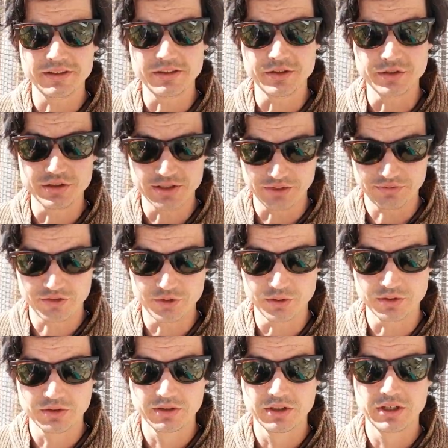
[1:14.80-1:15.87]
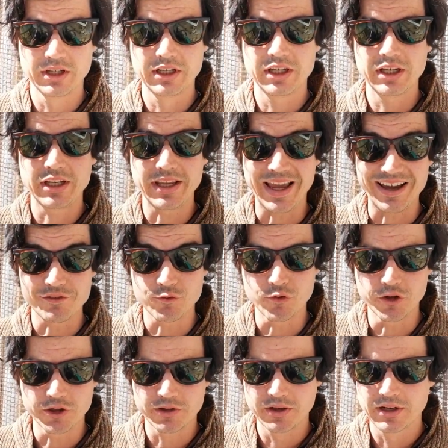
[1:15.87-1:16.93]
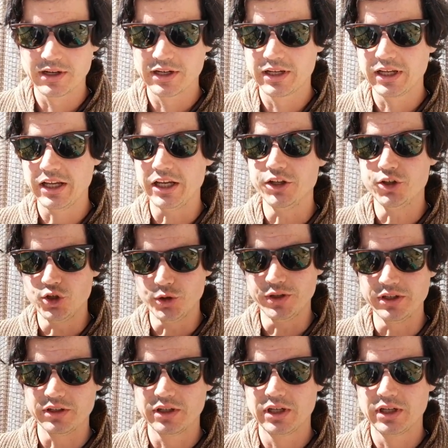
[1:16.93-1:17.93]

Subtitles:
You just have to get after it and do it.